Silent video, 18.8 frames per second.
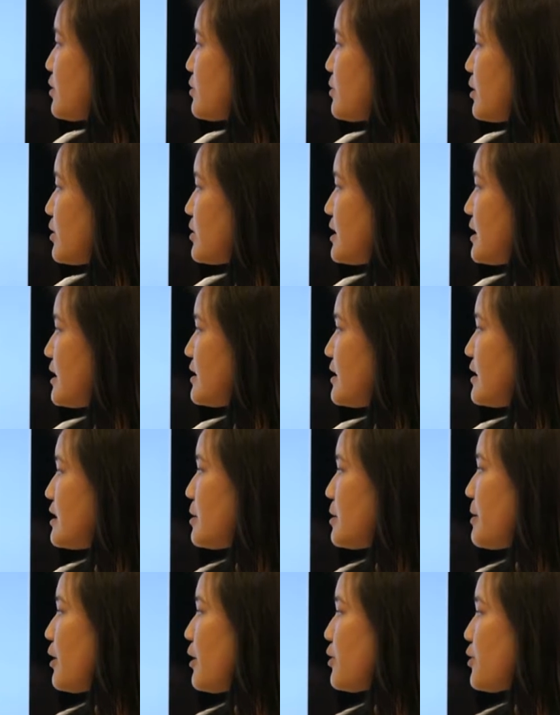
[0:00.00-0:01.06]
cirrhosis is
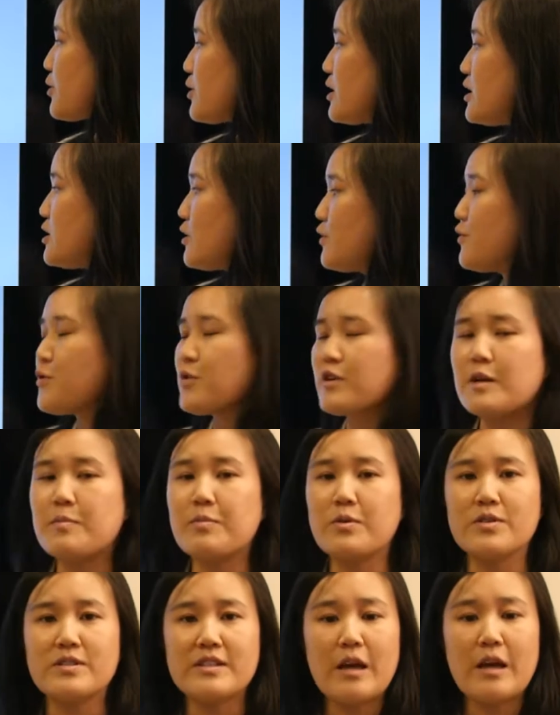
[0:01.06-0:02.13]
about 30 to
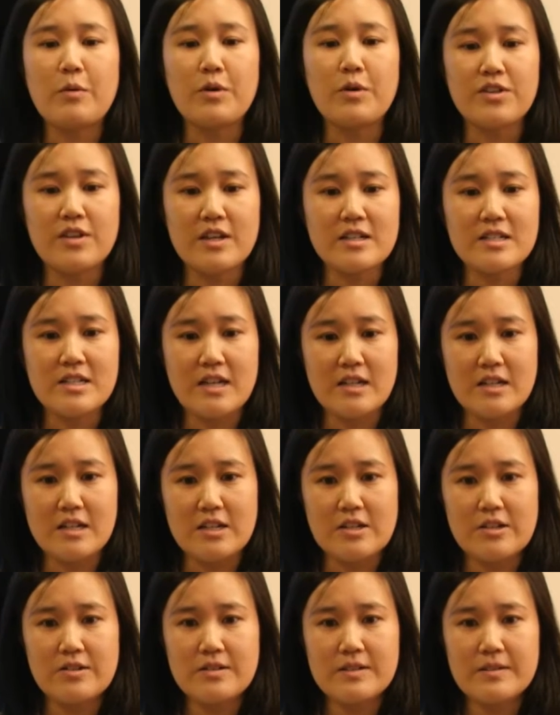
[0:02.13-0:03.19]
40% within 10
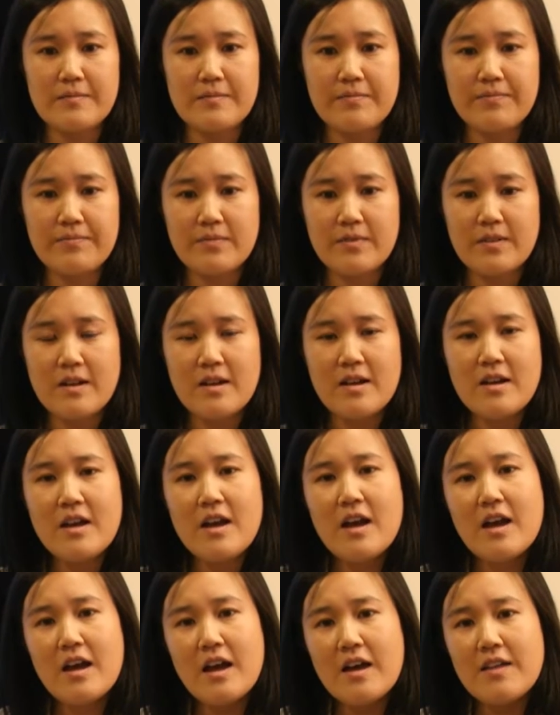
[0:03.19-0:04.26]
years.
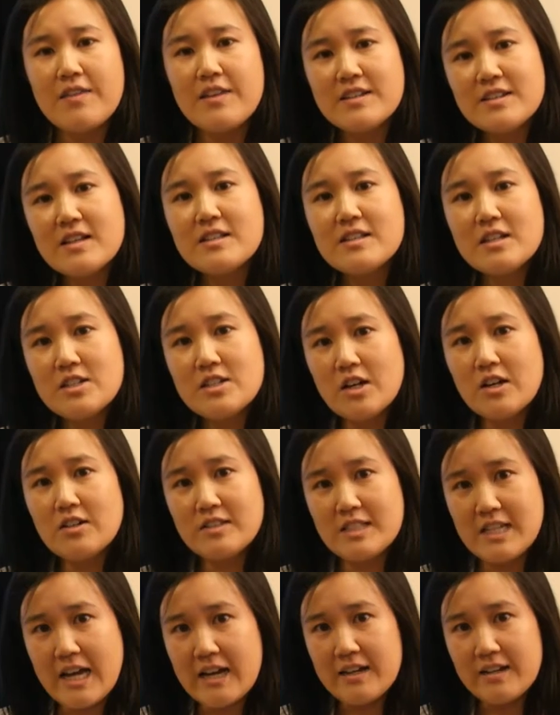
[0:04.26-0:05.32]
This is
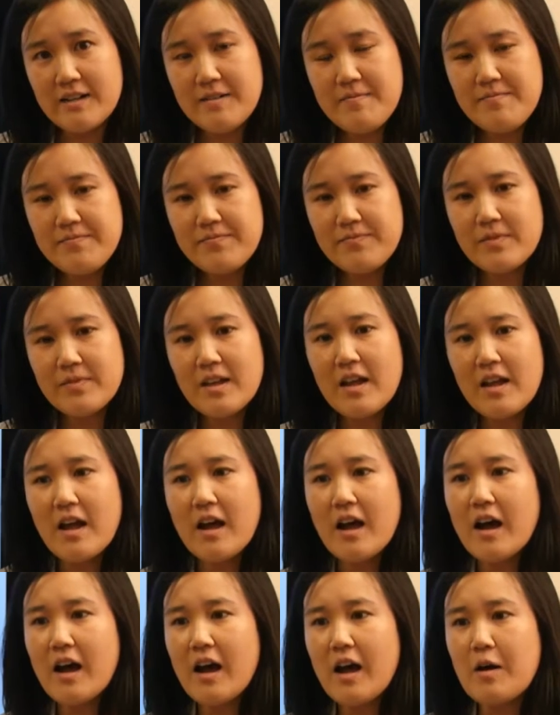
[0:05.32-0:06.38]
adult data.
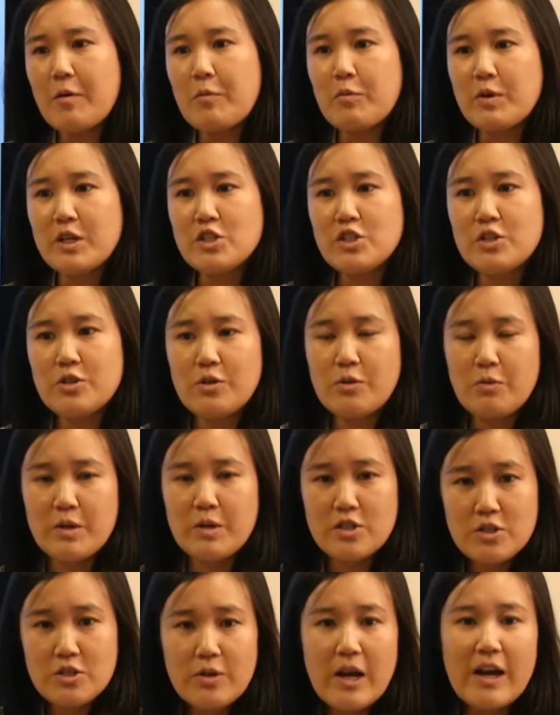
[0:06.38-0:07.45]
Um, we, do,
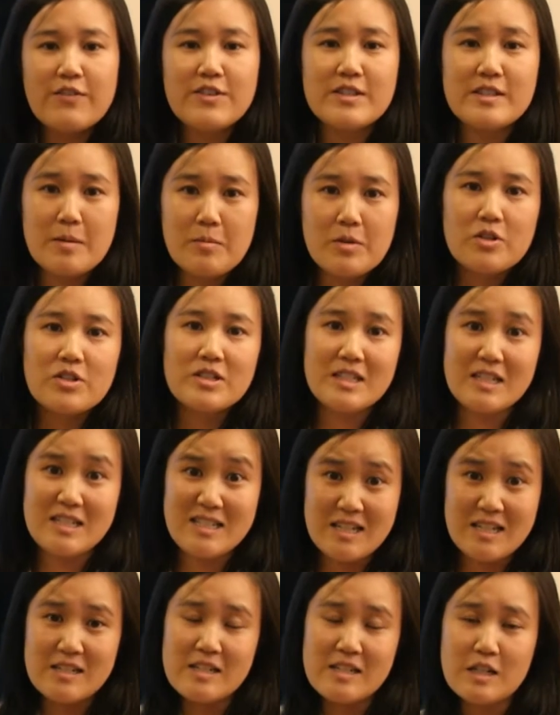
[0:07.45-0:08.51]
we do have similar
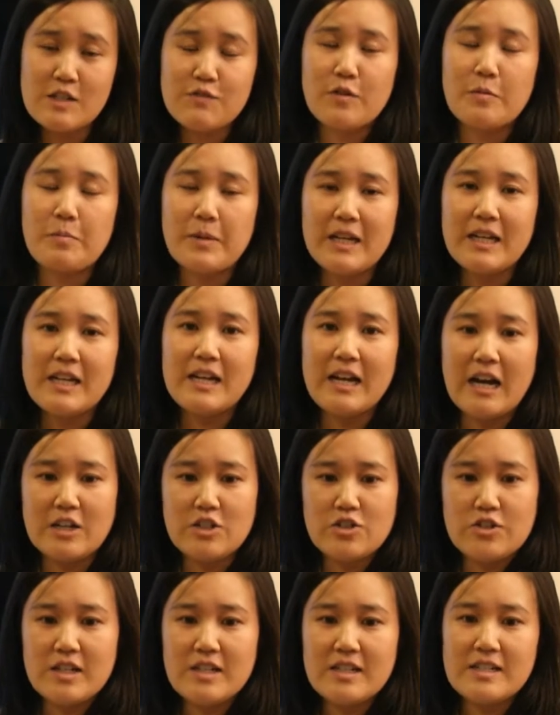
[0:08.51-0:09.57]
statistics for
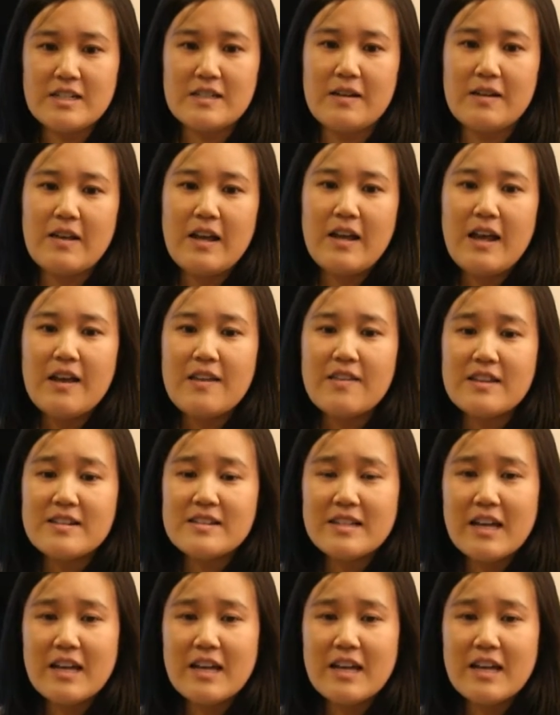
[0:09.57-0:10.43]
pediatrics. The